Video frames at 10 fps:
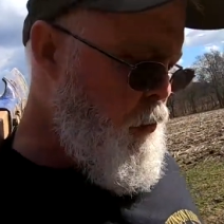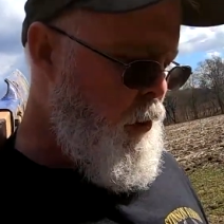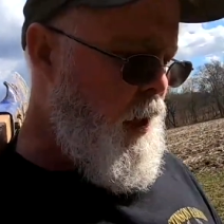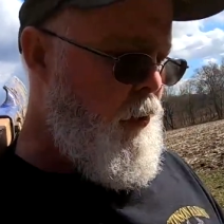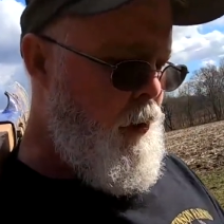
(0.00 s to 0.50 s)

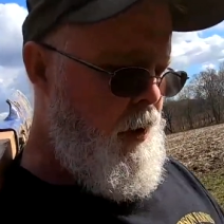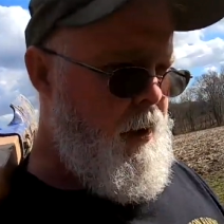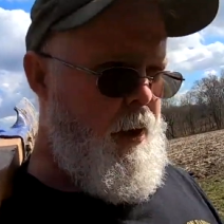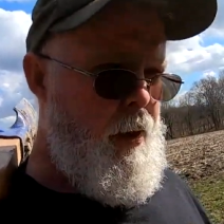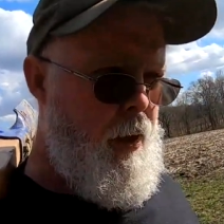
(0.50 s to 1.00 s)
we're not
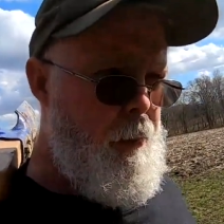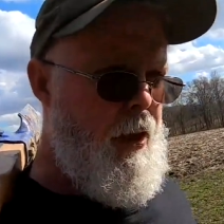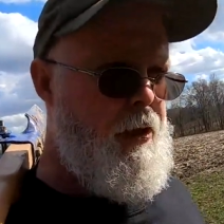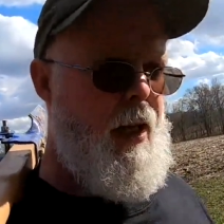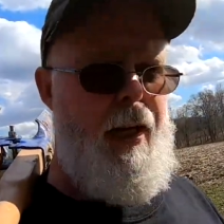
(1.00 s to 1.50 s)
running a
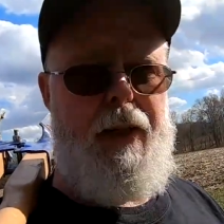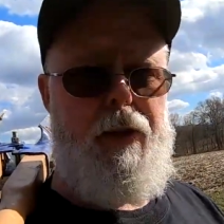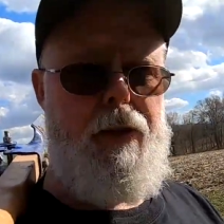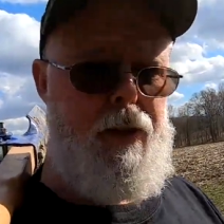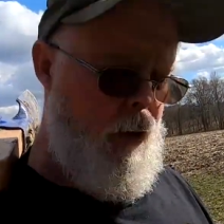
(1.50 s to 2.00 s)
bunch of
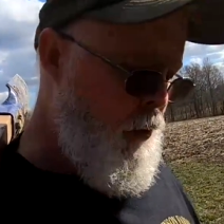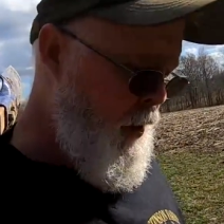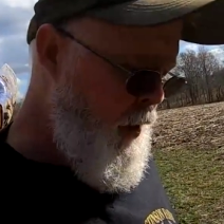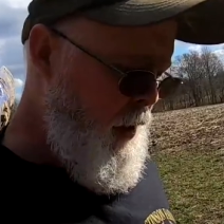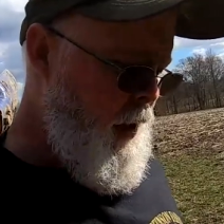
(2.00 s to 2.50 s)
acres, so
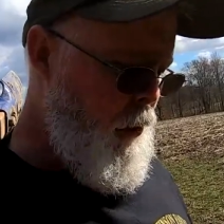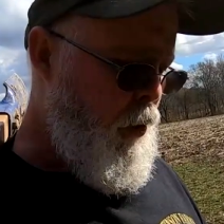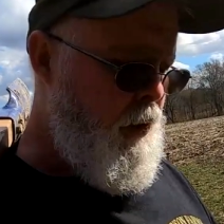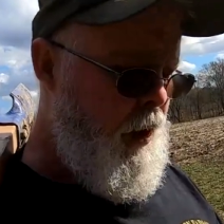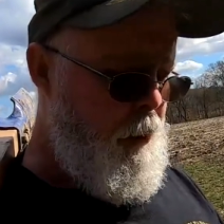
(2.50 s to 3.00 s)
it
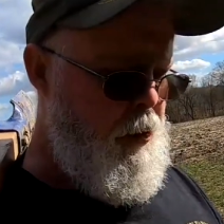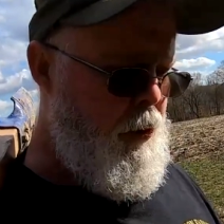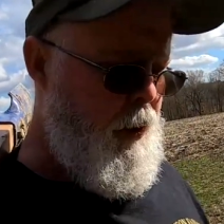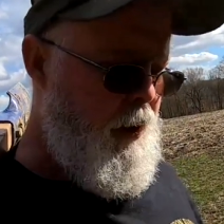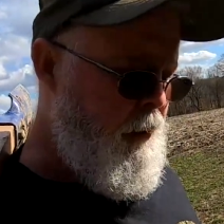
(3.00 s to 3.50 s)
works out
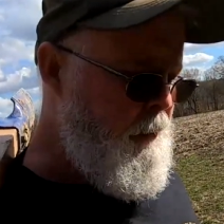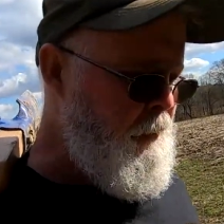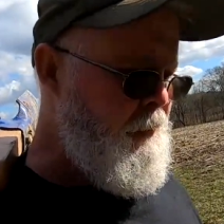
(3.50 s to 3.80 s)
pretty well.